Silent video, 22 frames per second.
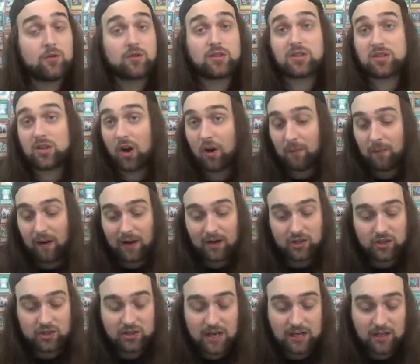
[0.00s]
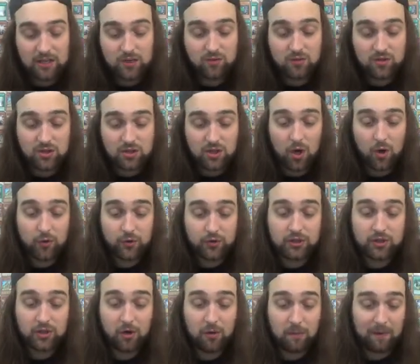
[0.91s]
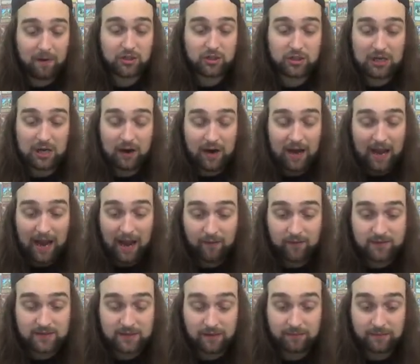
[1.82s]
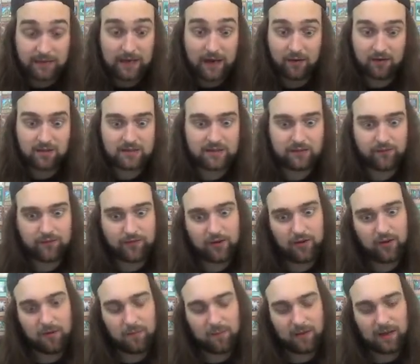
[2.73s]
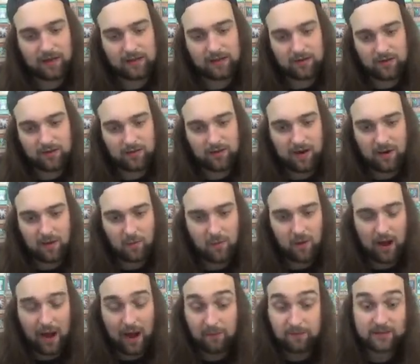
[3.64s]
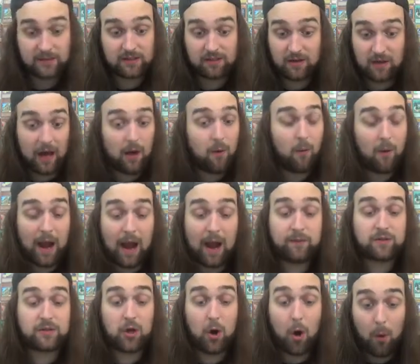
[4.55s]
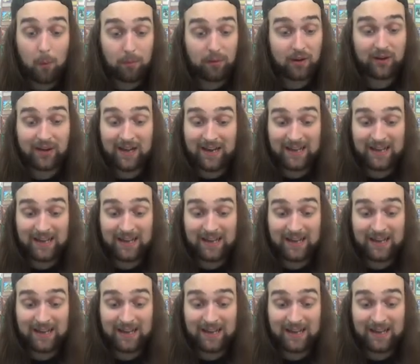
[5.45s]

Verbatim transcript: you so much. Thank you so so much. Now I have something else to film. Like, dude, I will have to I will have to open